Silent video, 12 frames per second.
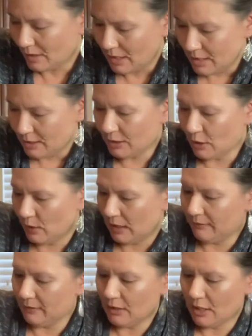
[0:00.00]
So
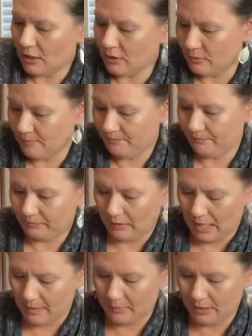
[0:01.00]
even though
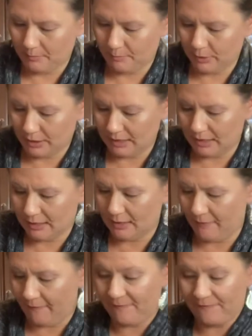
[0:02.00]
I'm going to put this into
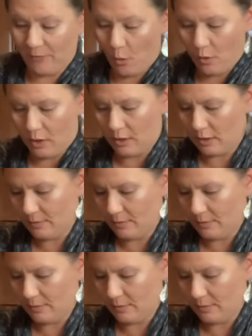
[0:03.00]
4,